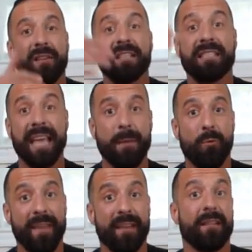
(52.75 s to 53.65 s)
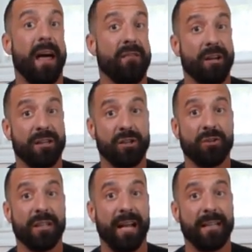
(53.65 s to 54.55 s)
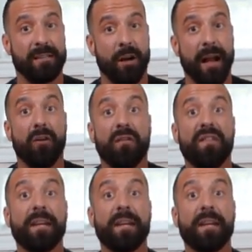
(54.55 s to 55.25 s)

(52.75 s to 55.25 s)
the same way that a lot of our consulting clients start out,